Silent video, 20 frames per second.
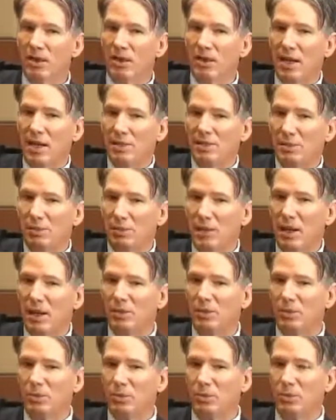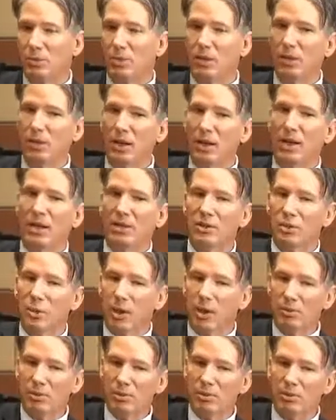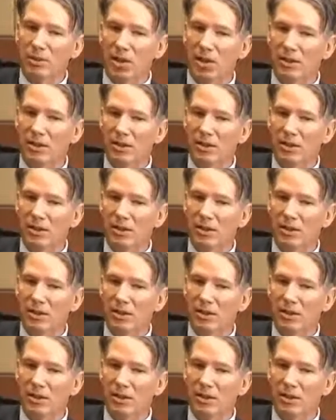and the naturopaths or 20%,